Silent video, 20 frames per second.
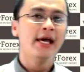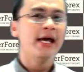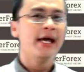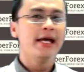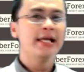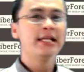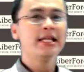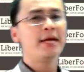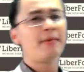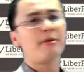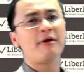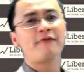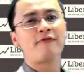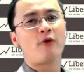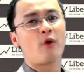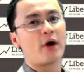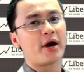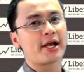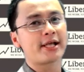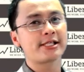In
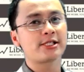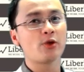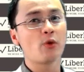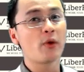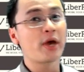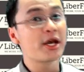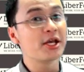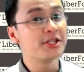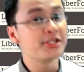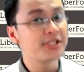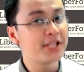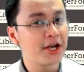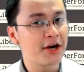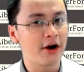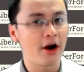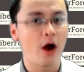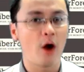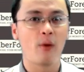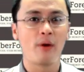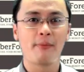LiberForex, we consider
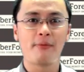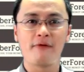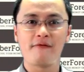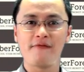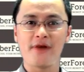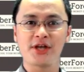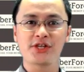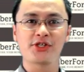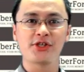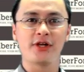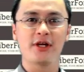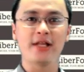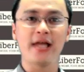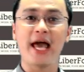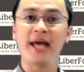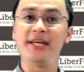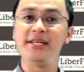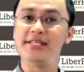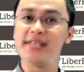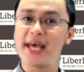our professional
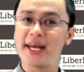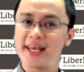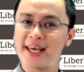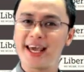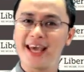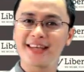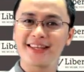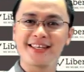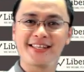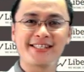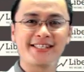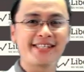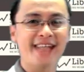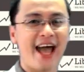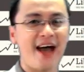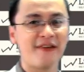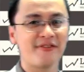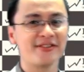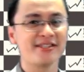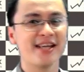and dedicated
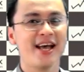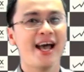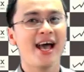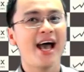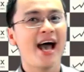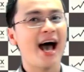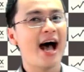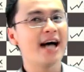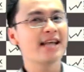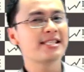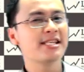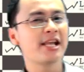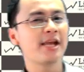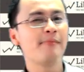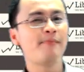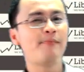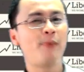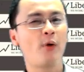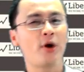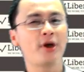staffs as an
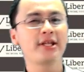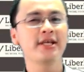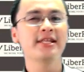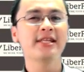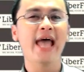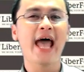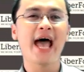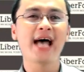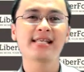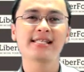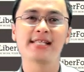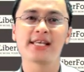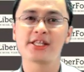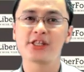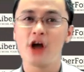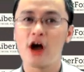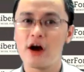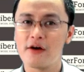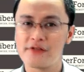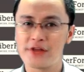important asset
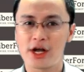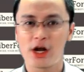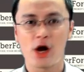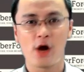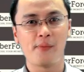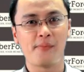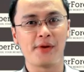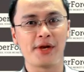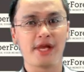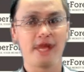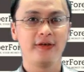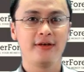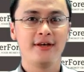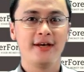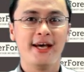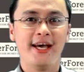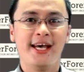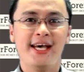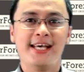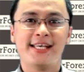of the company,
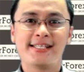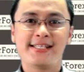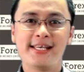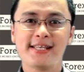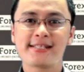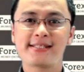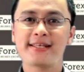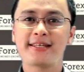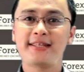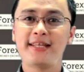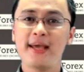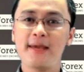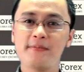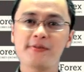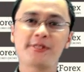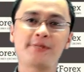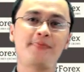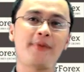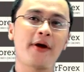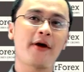since the team
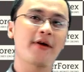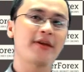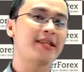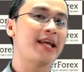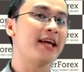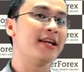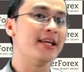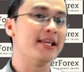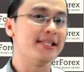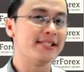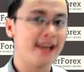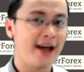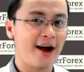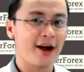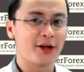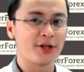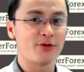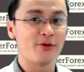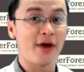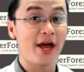spirit and
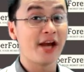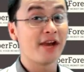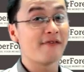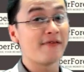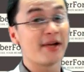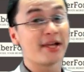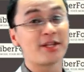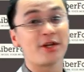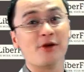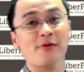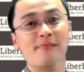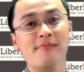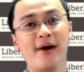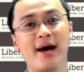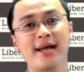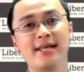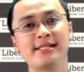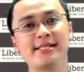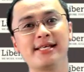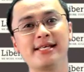desire to innovate
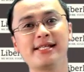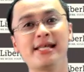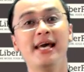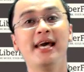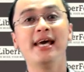combines it